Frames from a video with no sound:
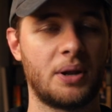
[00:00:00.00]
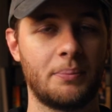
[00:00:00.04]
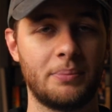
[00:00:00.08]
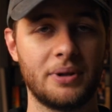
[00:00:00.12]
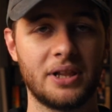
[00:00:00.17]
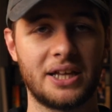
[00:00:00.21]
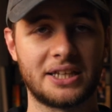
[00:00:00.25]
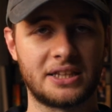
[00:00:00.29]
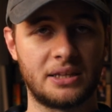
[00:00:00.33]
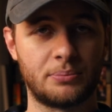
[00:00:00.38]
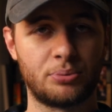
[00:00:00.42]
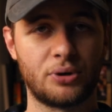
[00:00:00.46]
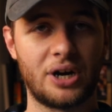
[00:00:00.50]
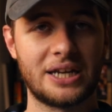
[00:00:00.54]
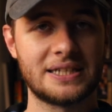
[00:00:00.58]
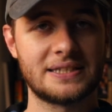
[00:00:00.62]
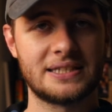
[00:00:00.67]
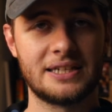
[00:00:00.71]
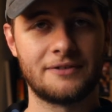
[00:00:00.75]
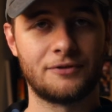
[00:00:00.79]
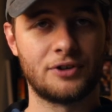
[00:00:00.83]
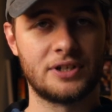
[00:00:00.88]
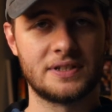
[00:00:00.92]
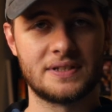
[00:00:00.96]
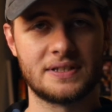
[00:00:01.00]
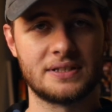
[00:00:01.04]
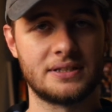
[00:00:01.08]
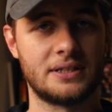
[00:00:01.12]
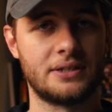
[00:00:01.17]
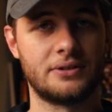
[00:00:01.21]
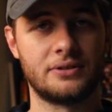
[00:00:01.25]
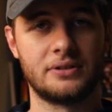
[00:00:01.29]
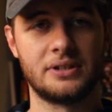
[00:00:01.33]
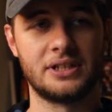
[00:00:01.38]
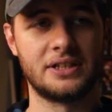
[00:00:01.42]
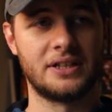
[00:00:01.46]
but like the price difference is
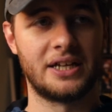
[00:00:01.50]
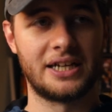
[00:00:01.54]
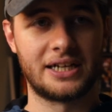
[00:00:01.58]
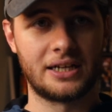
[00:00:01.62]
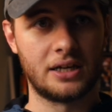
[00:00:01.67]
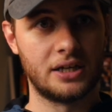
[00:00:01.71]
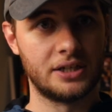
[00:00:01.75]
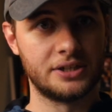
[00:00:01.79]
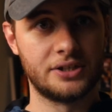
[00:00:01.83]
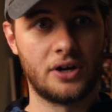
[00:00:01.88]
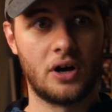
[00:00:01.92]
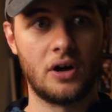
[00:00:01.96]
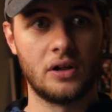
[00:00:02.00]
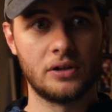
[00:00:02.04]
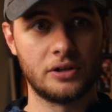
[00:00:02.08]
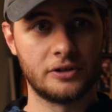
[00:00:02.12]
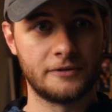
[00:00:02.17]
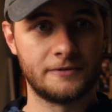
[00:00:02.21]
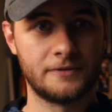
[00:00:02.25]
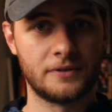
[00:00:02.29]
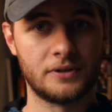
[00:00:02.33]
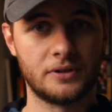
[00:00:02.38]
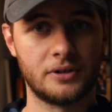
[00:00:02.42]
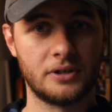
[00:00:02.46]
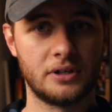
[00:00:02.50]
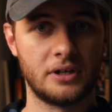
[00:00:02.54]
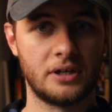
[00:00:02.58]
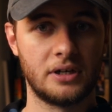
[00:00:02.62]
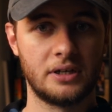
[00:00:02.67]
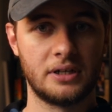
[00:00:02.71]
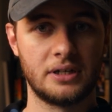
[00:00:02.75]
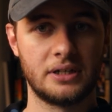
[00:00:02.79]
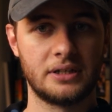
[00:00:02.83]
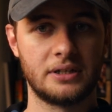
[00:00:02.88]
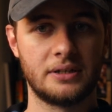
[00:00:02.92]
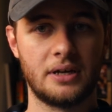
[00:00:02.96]
literally like $1 for
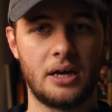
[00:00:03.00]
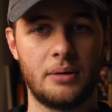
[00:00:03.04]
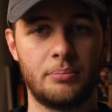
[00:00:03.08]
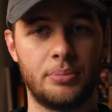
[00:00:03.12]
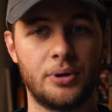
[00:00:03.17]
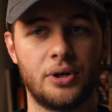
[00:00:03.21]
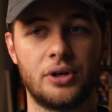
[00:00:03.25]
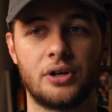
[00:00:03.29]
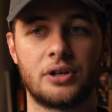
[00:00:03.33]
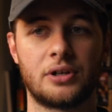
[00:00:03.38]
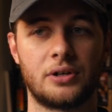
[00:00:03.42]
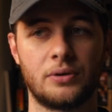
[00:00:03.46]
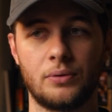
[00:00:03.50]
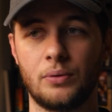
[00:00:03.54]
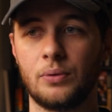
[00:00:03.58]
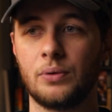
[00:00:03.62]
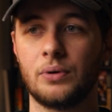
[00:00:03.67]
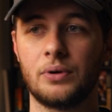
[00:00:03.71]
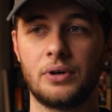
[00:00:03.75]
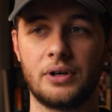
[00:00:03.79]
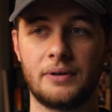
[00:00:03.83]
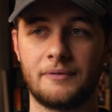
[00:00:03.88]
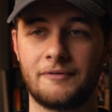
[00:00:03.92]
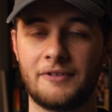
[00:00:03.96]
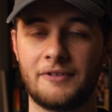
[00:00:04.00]
a book or